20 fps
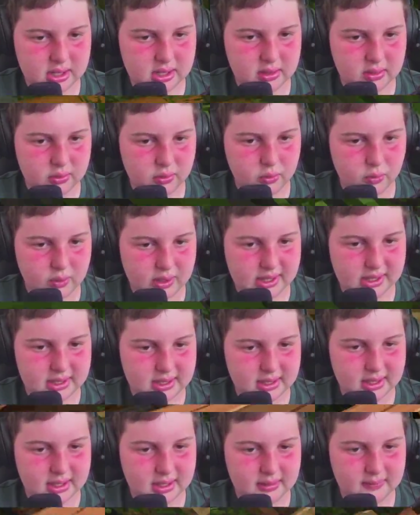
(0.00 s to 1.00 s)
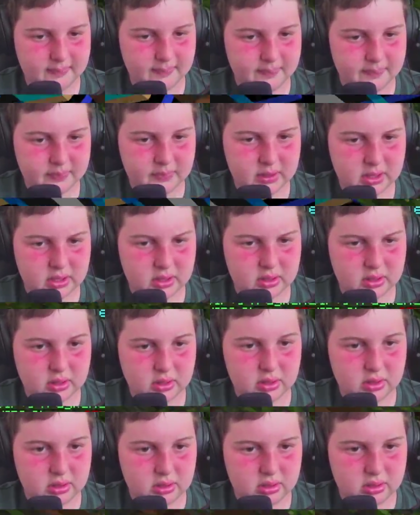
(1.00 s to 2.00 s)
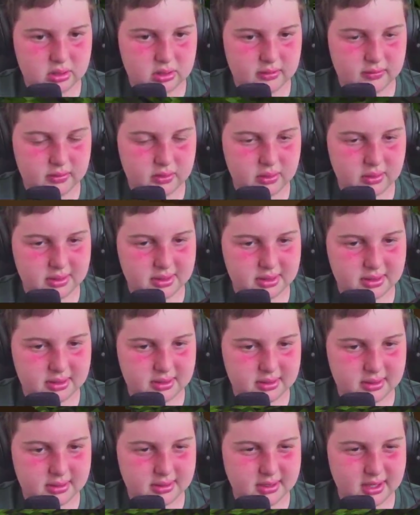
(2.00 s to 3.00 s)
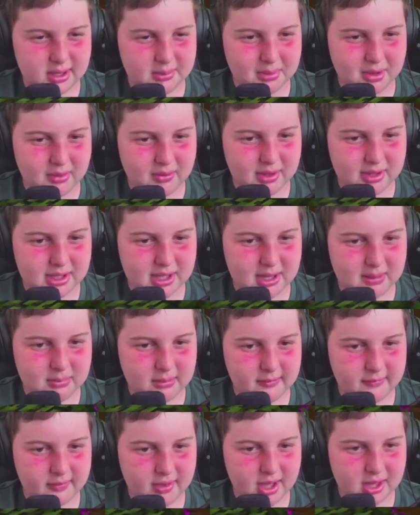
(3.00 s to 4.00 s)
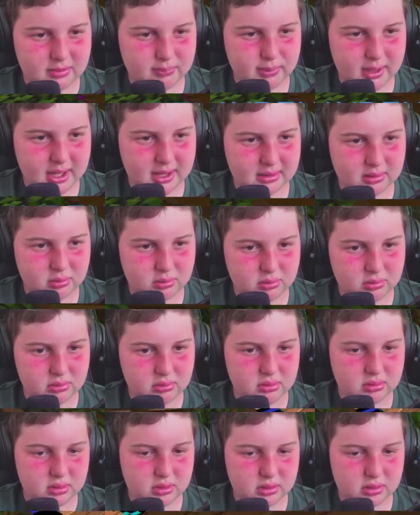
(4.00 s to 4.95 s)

wait time. Of course, there's the standby wait time, the fast pass,